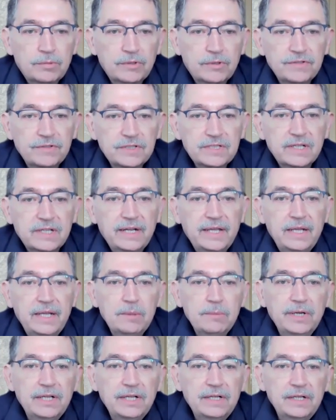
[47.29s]
Professor
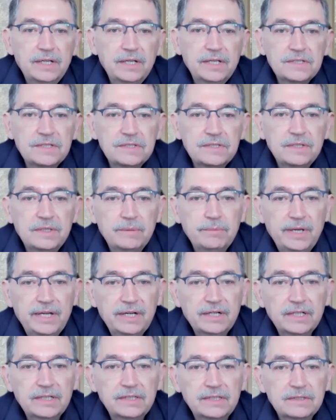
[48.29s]
Lähnemann is the
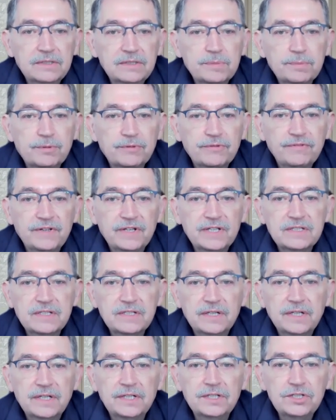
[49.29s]
Emeritus
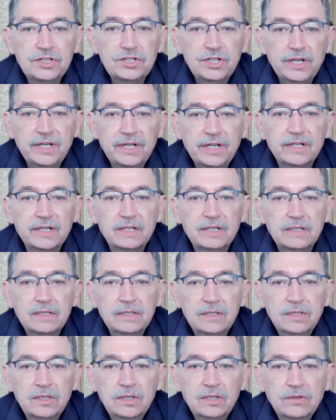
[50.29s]
Professor and Chair
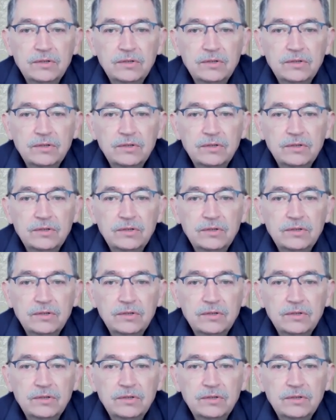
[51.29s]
